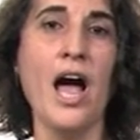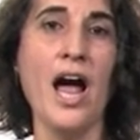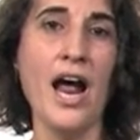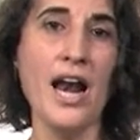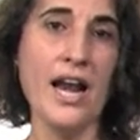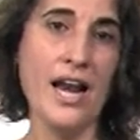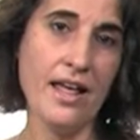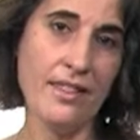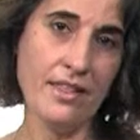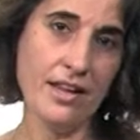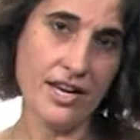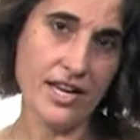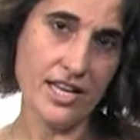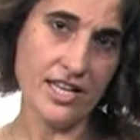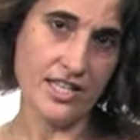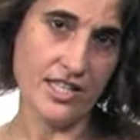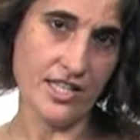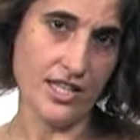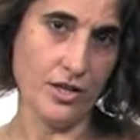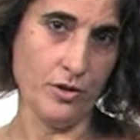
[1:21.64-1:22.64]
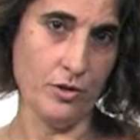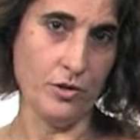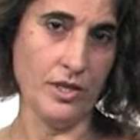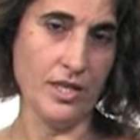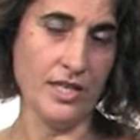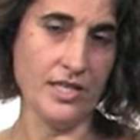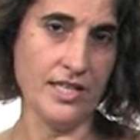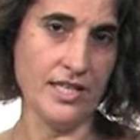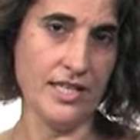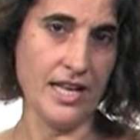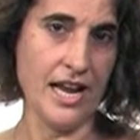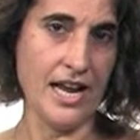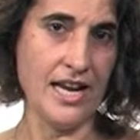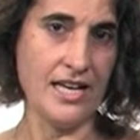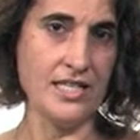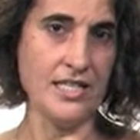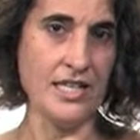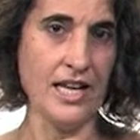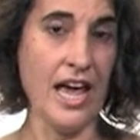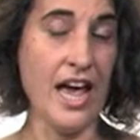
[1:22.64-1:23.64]
Another issue these
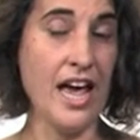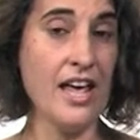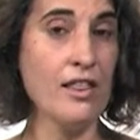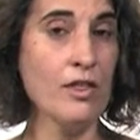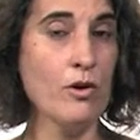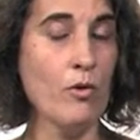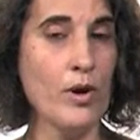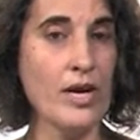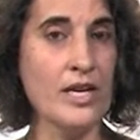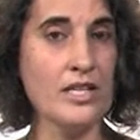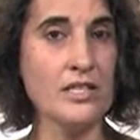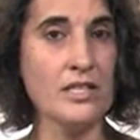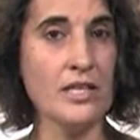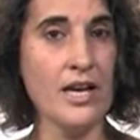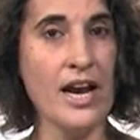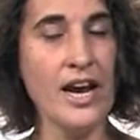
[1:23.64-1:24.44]
days, earthquakes.